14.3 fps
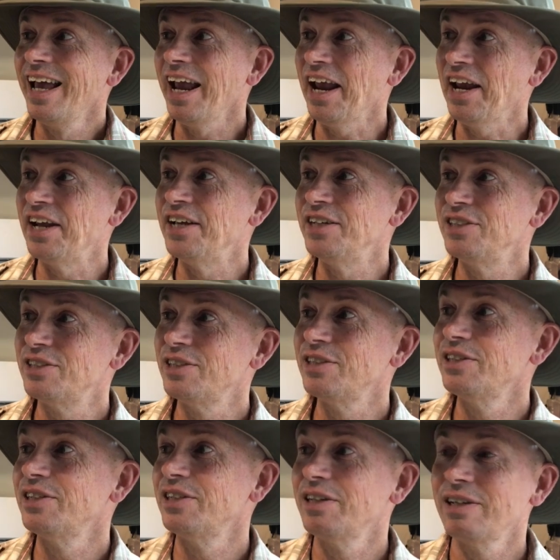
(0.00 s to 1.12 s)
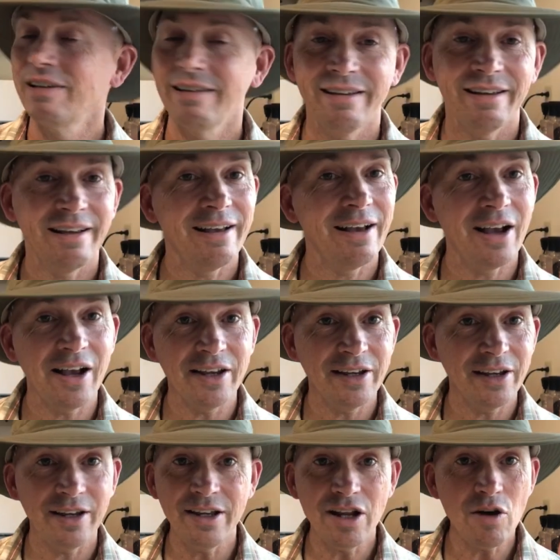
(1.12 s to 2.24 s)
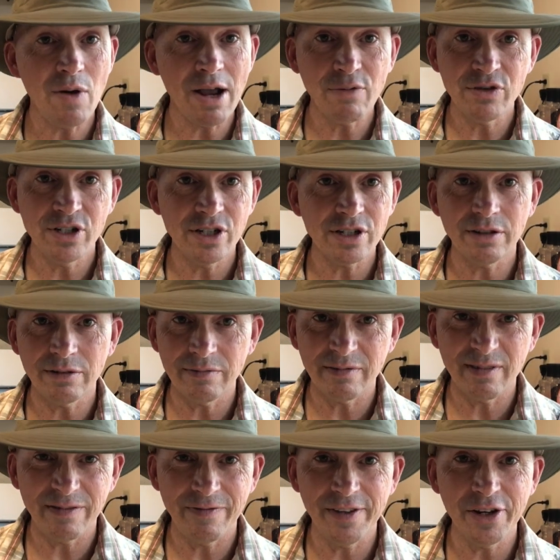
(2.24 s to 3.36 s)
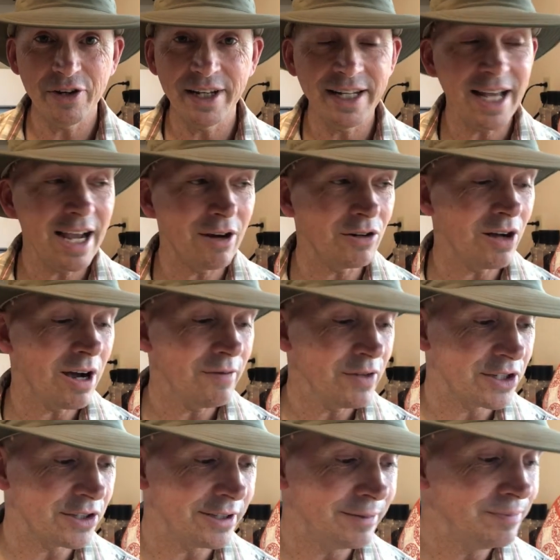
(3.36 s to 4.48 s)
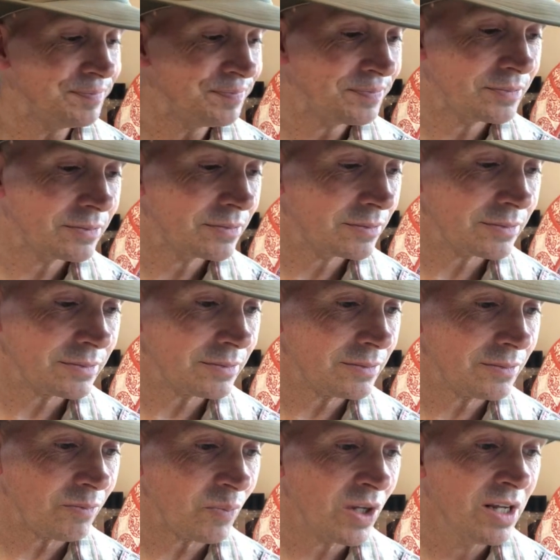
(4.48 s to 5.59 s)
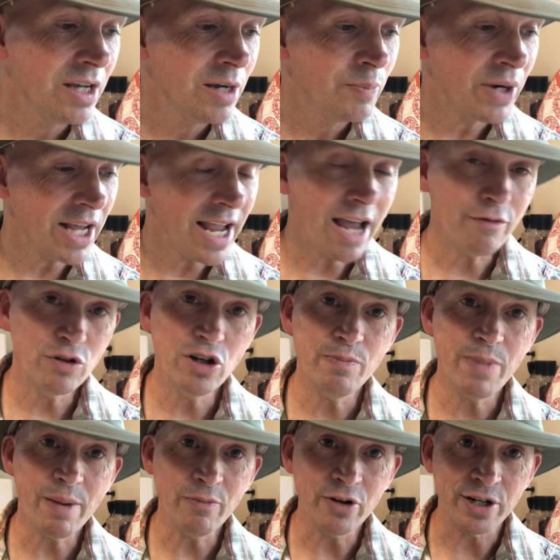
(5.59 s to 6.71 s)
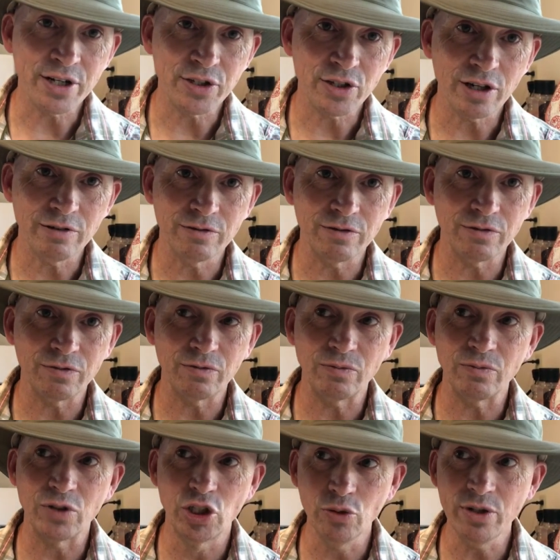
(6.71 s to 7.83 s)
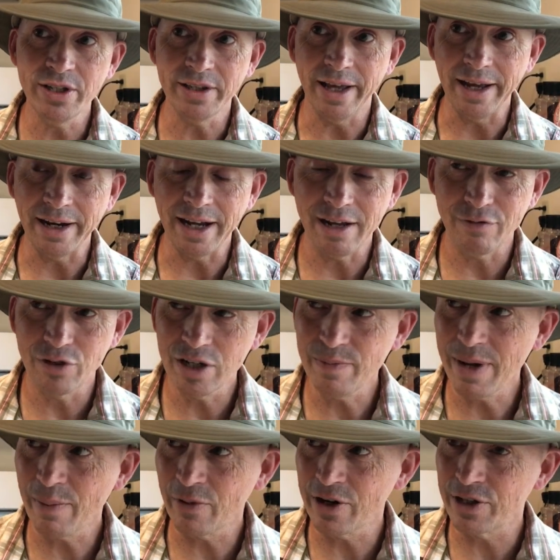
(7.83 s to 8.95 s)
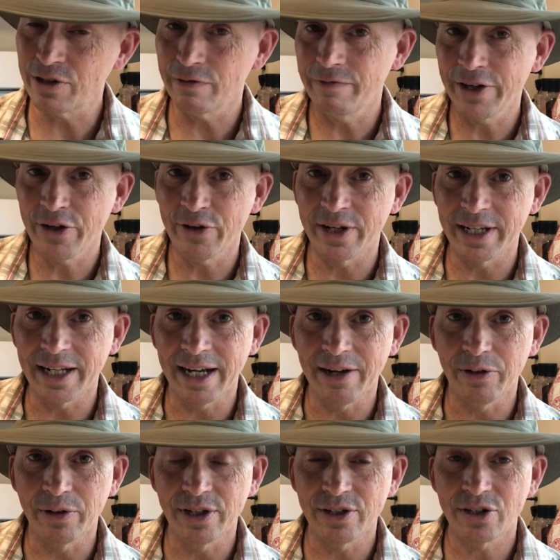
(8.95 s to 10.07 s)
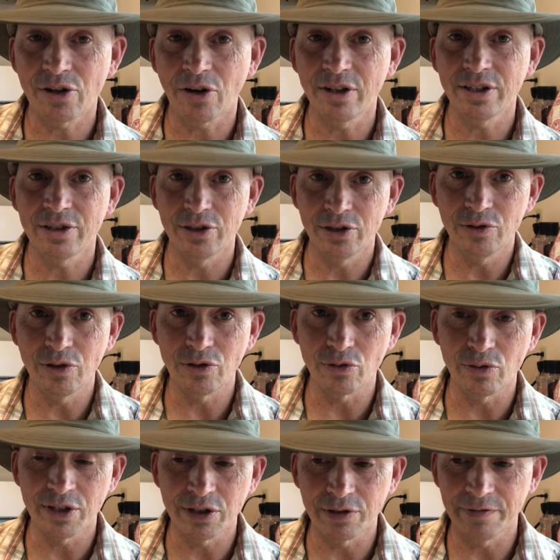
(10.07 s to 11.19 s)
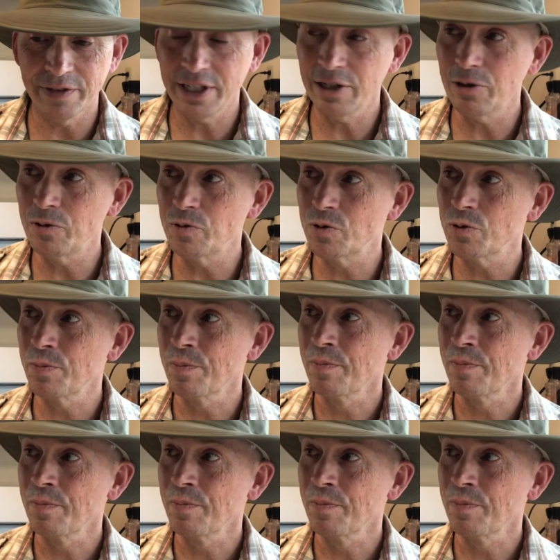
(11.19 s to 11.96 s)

And, you know, I was just figuring it out, obviously. But I have good memories of doing that. I have good memories of figuring it out and starting to do those original videos